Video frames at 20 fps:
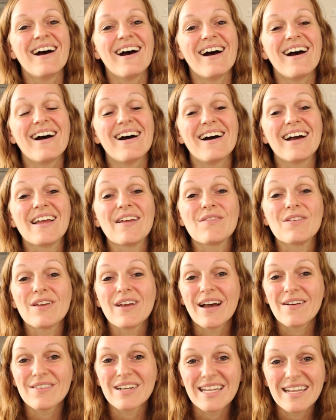If you
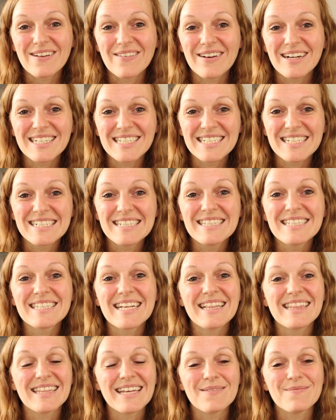have any questions,
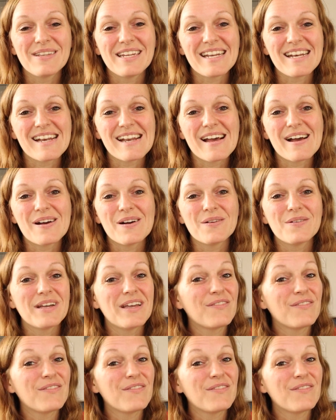let me know.